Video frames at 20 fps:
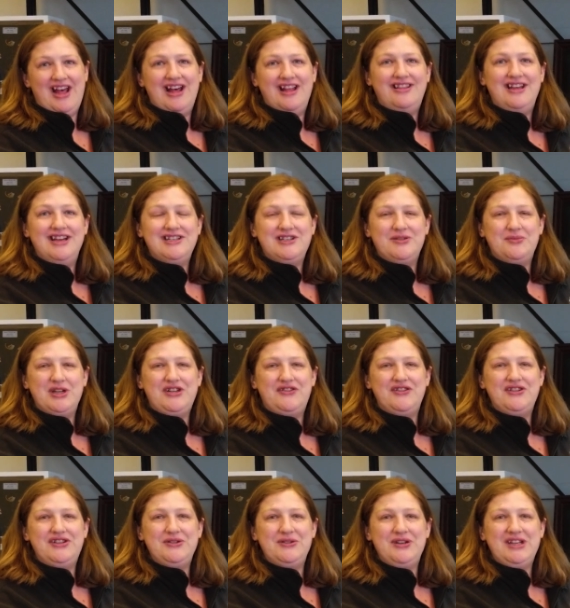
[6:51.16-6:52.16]
Thanks so much
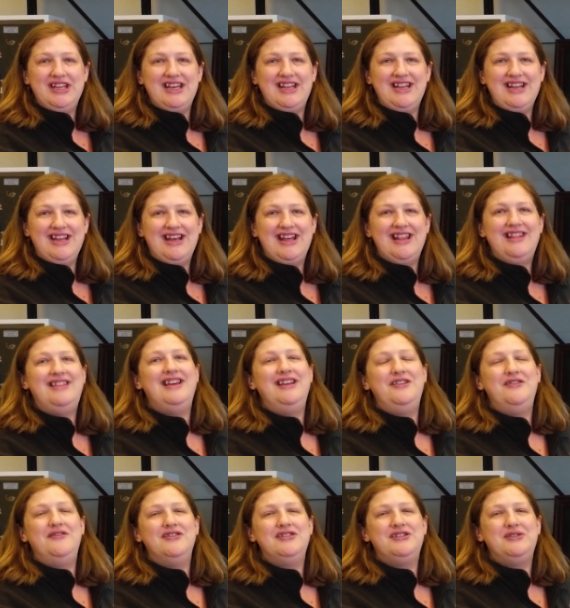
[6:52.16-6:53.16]
for tuning in. Thank
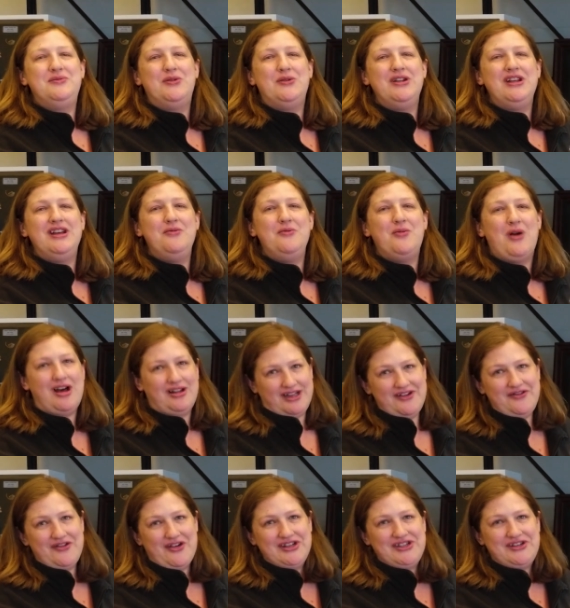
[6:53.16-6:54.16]
you for supporting
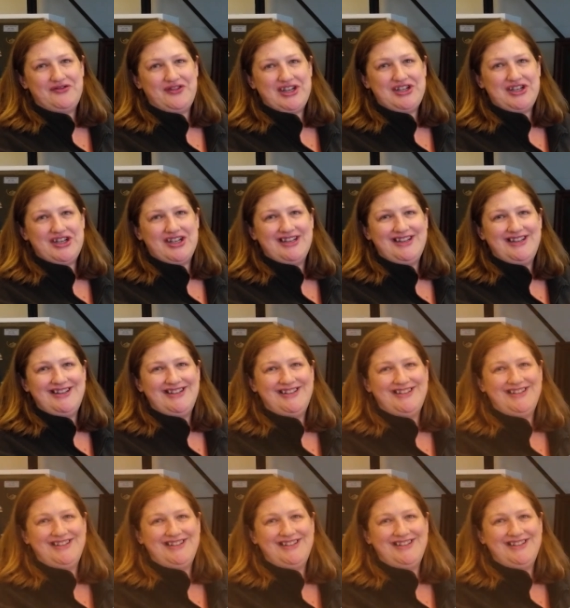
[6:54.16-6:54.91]
wildlife conservation.